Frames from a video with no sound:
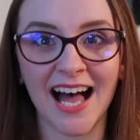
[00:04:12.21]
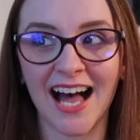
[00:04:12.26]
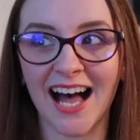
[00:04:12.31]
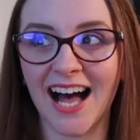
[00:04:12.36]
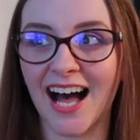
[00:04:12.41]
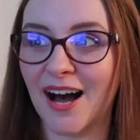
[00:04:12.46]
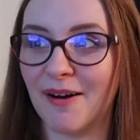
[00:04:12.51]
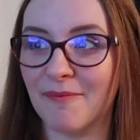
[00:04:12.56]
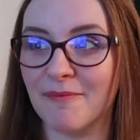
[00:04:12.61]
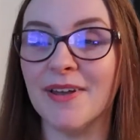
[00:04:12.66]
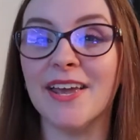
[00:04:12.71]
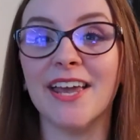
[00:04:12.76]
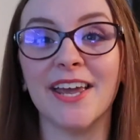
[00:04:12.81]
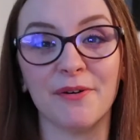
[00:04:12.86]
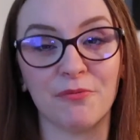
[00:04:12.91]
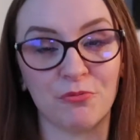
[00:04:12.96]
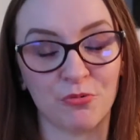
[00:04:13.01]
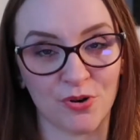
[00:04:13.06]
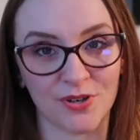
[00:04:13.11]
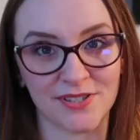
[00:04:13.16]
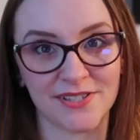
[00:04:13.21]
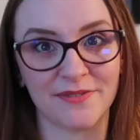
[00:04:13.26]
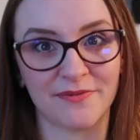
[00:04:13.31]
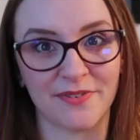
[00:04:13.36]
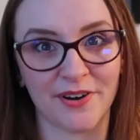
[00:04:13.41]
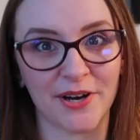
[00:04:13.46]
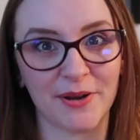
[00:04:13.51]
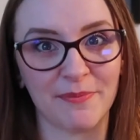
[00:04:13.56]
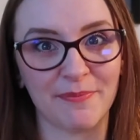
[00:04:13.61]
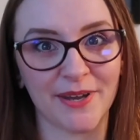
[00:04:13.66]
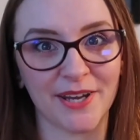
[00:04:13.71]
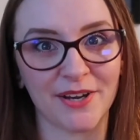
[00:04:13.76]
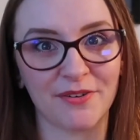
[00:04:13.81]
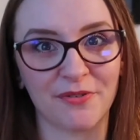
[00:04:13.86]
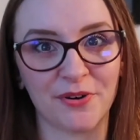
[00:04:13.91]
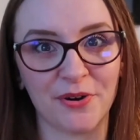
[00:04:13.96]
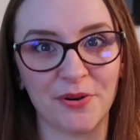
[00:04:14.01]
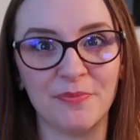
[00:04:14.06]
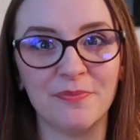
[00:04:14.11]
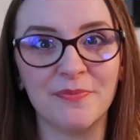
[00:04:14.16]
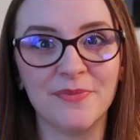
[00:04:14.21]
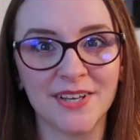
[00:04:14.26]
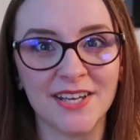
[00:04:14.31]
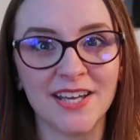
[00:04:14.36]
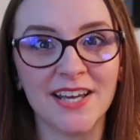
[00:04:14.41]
um, it was a very big room